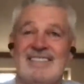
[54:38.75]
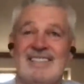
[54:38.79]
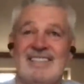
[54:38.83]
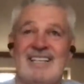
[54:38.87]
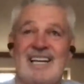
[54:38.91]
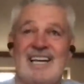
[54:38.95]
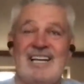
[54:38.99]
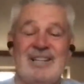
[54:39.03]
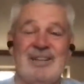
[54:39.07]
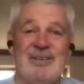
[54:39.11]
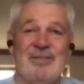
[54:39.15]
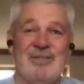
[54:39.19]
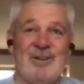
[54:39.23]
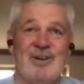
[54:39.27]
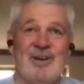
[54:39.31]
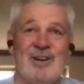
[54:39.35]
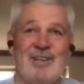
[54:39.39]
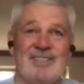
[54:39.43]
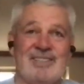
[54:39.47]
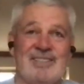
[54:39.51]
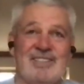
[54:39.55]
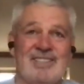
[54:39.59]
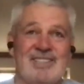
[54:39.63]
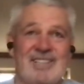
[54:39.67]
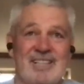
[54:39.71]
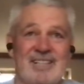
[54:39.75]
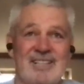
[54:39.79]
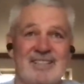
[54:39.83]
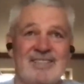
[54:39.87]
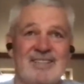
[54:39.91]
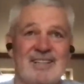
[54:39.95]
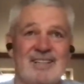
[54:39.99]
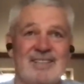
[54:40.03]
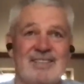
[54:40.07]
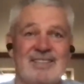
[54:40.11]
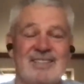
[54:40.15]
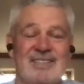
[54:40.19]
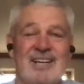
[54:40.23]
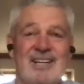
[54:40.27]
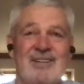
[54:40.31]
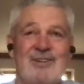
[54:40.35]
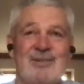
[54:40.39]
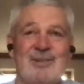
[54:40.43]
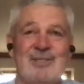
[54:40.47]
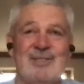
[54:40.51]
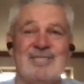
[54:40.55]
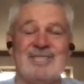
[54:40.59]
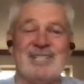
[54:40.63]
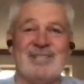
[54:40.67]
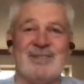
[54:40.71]
And they're right, you know, you don't
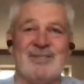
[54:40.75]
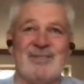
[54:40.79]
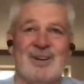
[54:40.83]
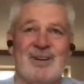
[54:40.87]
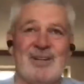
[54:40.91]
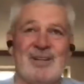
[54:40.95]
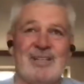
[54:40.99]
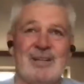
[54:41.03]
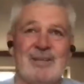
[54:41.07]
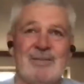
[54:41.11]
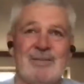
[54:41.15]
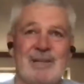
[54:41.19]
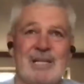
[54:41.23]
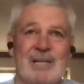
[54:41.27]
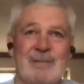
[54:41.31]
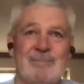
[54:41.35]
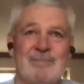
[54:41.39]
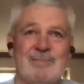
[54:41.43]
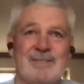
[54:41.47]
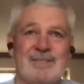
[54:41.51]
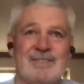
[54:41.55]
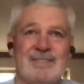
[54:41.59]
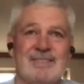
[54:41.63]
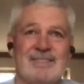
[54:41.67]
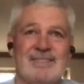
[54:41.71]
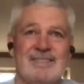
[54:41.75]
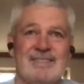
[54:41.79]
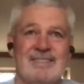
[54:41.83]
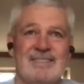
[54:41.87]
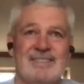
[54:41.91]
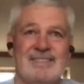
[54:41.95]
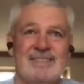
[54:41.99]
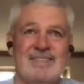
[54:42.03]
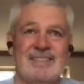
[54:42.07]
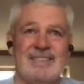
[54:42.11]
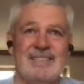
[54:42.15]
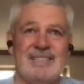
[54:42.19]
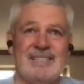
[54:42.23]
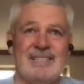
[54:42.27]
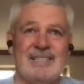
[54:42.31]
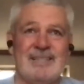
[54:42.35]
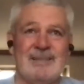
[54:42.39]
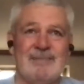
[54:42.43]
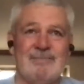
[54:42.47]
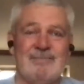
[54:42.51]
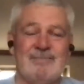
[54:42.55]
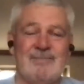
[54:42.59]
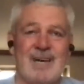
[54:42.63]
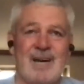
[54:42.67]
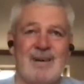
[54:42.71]
always get it right. And I went up in the
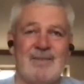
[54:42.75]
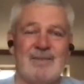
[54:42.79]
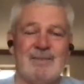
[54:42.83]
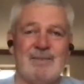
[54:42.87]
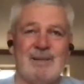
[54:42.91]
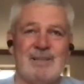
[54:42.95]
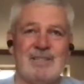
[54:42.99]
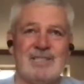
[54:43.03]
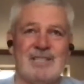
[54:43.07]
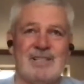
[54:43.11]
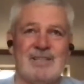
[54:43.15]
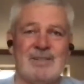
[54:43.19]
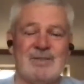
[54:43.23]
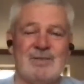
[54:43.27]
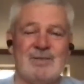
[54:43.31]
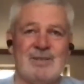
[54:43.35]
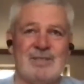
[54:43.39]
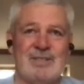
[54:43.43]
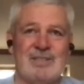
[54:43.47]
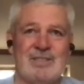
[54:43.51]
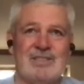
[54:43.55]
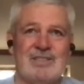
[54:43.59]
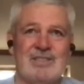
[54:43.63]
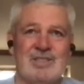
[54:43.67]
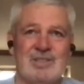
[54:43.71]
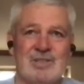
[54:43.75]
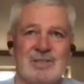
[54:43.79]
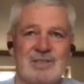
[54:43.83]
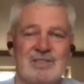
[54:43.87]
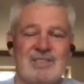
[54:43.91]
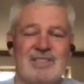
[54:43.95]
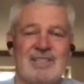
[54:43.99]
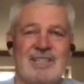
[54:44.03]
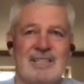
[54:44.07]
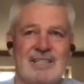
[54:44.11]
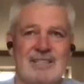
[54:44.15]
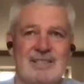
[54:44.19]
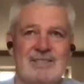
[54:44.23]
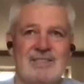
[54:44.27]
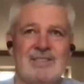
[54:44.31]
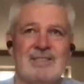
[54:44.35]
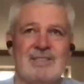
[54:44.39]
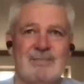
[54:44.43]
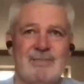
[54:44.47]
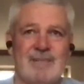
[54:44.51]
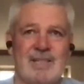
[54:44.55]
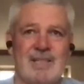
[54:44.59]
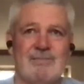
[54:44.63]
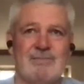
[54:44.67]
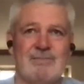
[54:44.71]
um, aftermatch afterwards and I shook his hand and said,
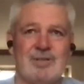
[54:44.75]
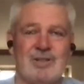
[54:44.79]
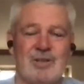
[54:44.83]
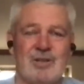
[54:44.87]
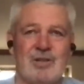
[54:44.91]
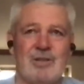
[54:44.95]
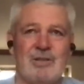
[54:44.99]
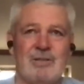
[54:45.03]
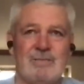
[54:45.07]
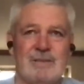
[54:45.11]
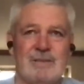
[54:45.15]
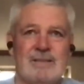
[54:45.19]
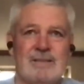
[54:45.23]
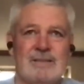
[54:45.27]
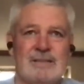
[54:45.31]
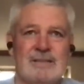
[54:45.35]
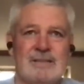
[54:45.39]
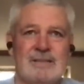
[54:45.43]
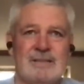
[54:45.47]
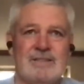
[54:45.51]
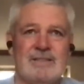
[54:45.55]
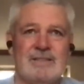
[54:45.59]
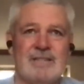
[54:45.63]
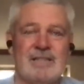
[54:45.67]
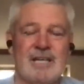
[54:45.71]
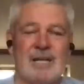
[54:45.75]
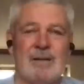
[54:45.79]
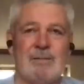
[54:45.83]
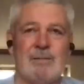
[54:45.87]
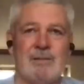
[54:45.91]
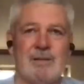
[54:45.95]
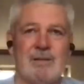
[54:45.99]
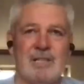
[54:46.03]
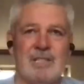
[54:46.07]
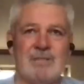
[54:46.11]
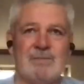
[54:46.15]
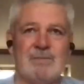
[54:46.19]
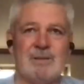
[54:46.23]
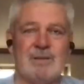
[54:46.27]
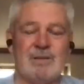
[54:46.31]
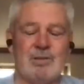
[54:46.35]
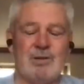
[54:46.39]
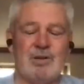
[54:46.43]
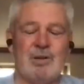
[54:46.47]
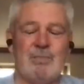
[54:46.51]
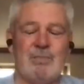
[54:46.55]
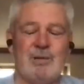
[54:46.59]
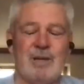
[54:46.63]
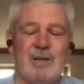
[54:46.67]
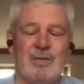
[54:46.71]
mate, I'm sorry. I said a couple of things, but I thought
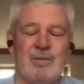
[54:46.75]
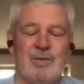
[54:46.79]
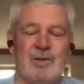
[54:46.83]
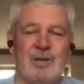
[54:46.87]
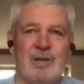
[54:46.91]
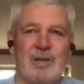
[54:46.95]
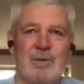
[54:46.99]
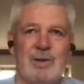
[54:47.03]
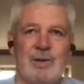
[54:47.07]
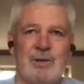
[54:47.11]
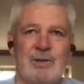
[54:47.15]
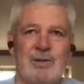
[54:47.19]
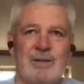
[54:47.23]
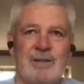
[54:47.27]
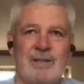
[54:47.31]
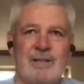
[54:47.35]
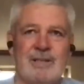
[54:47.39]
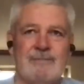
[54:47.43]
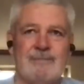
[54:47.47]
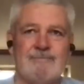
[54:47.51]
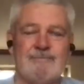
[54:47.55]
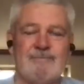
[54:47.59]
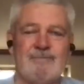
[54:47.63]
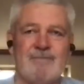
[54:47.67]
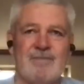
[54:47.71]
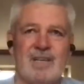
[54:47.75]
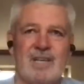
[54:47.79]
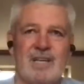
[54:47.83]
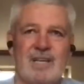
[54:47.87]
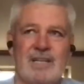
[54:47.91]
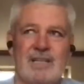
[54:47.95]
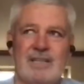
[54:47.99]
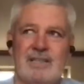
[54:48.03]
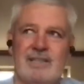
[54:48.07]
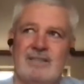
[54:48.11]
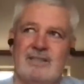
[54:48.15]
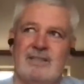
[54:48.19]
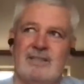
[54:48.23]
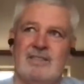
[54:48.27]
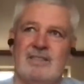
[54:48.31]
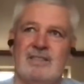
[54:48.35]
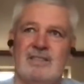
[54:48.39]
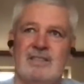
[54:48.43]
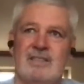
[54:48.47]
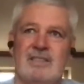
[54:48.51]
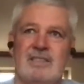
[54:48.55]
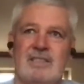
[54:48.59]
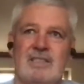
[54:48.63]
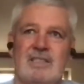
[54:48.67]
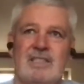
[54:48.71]
you played really well today. And
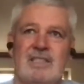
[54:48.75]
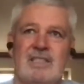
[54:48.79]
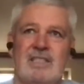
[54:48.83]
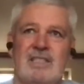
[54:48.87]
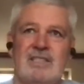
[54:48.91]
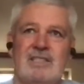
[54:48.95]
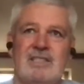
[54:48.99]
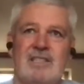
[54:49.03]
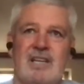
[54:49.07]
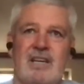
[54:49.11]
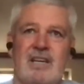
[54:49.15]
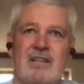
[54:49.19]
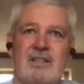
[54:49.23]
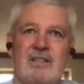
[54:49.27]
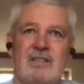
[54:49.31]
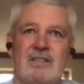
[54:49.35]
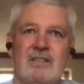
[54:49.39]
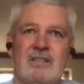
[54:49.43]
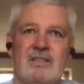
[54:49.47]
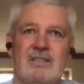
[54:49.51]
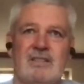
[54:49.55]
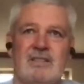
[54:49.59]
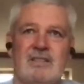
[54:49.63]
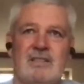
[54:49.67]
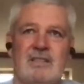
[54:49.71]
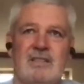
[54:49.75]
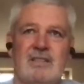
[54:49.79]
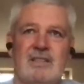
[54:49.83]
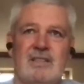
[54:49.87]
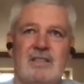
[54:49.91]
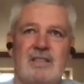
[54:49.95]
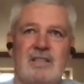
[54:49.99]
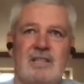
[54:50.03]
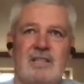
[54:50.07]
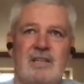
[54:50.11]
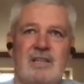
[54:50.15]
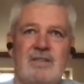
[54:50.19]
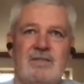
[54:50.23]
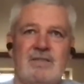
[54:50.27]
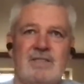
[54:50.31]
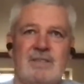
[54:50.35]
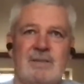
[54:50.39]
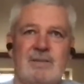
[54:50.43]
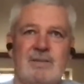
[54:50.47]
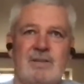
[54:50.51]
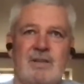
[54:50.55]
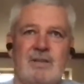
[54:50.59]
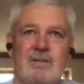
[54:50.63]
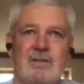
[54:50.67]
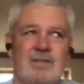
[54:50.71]
so, you know, you've
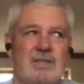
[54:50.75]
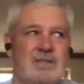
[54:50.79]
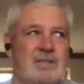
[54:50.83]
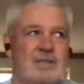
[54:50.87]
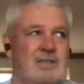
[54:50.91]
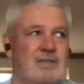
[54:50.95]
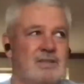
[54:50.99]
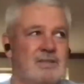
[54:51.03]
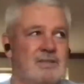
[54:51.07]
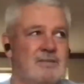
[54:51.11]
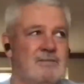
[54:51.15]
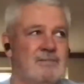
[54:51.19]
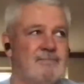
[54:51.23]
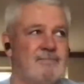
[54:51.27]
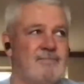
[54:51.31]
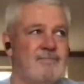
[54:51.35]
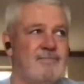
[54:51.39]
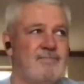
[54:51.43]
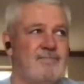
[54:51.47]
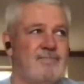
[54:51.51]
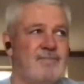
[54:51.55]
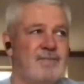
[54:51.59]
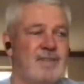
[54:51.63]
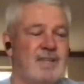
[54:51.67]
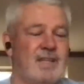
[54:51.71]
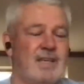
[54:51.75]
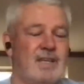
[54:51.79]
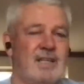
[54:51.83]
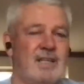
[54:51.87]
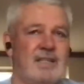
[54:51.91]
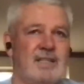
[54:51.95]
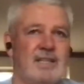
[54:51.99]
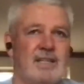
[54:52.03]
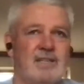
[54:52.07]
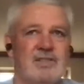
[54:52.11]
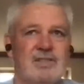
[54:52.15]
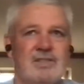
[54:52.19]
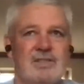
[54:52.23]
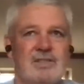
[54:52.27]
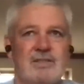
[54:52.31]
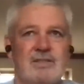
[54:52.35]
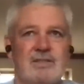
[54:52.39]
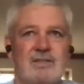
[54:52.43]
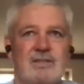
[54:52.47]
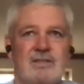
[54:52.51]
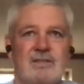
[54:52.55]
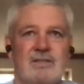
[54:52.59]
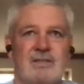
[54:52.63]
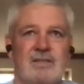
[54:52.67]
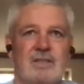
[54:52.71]
sometimes it doesn't
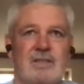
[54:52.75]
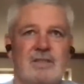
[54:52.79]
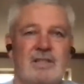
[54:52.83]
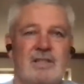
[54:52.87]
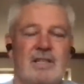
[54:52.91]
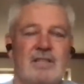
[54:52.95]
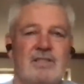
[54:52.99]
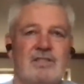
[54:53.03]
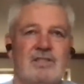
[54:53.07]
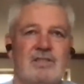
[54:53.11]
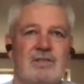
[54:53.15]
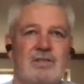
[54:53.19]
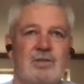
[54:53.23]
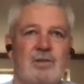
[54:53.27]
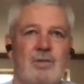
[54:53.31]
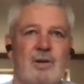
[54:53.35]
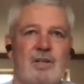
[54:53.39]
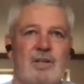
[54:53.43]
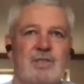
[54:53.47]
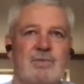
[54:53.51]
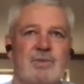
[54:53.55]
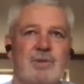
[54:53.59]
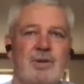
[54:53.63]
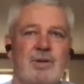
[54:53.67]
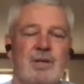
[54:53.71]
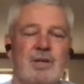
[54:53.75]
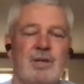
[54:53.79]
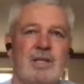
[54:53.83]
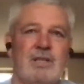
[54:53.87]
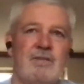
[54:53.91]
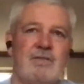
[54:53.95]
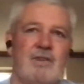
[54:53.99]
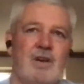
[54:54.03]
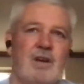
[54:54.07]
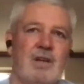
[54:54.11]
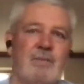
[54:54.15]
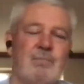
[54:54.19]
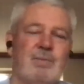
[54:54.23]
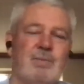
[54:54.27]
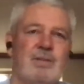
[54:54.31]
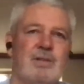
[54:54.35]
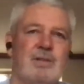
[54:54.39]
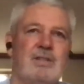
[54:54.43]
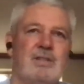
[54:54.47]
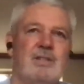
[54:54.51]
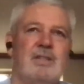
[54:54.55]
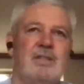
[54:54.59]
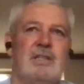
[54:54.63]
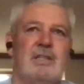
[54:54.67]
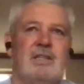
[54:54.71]
it doesn't always work, and you've got to pick,
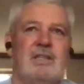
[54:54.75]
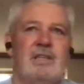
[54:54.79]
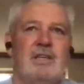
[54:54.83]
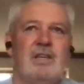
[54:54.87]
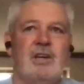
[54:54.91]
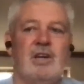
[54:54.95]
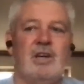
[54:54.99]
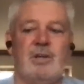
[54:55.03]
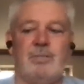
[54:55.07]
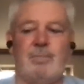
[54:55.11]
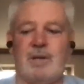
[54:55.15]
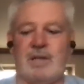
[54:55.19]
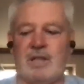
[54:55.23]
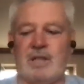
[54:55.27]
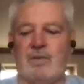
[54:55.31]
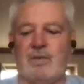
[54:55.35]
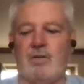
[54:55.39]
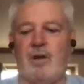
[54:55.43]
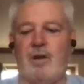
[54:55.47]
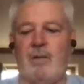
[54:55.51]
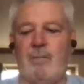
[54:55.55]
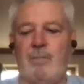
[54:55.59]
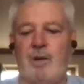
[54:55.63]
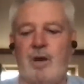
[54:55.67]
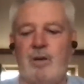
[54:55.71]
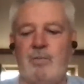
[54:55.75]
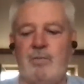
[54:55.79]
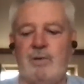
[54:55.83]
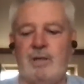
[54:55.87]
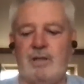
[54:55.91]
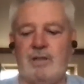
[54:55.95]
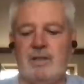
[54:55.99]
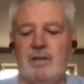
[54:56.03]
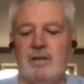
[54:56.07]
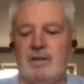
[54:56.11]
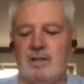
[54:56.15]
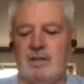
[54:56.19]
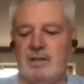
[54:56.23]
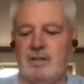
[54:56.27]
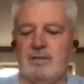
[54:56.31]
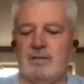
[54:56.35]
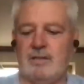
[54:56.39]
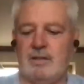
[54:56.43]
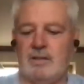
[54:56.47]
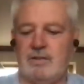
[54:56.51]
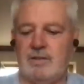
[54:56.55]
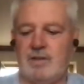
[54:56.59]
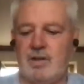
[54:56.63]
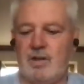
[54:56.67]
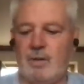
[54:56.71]
you've got to pick the right moment. And look,
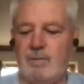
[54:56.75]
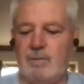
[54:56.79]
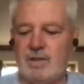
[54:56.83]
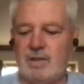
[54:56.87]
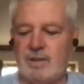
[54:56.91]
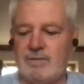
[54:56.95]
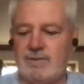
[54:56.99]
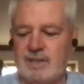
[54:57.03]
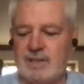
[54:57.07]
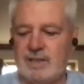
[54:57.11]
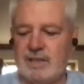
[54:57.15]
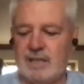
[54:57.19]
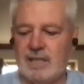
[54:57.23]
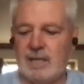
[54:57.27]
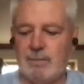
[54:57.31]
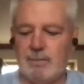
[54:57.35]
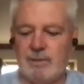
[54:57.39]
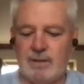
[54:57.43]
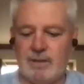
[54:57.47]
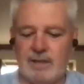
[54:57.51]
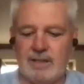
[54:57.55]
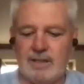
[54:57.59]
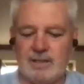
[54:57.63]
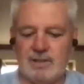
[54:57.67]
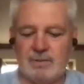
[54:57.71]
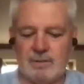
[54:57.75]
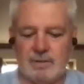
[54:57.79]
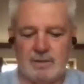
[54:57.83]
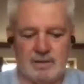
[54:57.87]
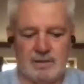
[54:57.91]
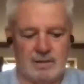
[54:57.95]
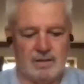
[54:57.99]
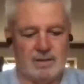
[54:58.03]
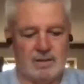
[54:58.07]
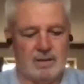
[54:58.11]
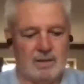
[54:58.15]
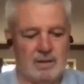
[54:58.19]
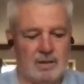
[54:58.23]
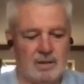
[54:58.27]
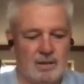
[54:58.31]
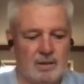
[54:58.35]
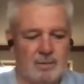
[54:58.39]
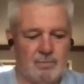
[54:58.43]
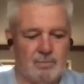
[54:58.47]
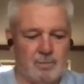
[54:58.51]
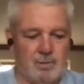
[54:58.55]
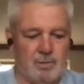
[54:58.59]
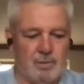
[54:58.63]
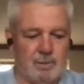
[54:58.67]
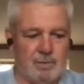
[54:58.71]
at times I've said a couple of things and
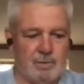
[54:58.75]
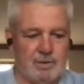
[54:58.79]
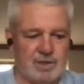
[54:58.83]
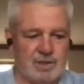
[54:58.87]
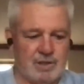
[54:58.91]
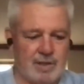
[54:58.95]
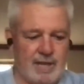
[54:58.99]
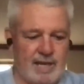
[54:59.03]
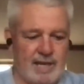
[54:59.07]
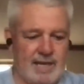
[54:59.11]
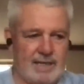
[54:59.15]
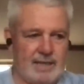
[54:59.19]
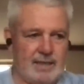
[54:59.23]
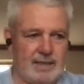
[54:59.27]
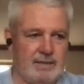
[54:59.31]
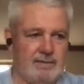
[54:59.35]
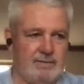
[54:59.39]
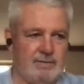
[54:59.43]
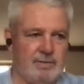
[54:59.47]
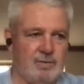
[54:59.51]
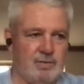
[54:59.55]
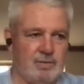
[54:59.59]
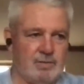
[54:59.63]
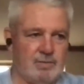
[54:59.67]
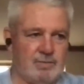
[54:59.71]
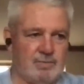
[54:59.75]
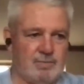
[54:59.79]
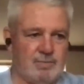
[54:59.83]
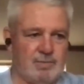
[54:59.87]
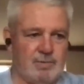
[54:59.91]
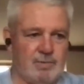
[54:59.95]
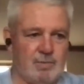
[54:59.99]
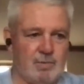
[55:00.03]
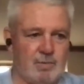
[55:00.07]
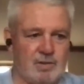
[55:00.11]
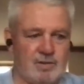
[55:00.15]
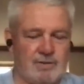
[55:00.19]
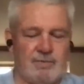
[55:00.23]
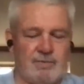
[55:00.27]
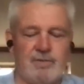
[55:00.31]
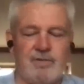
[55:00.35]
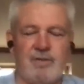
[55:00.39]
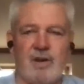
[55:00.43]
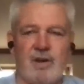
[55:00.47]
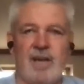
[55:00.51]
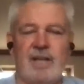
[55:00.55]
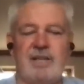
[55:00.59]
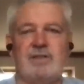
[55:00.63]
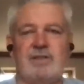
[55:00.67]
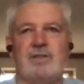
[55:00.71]
probably wish I hadn't have, or it wasn't
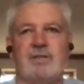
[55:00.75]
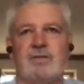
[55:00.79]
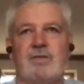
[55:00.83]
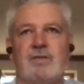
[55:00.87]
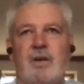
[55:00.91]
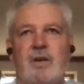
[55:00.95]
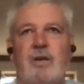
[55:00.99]
phrased the right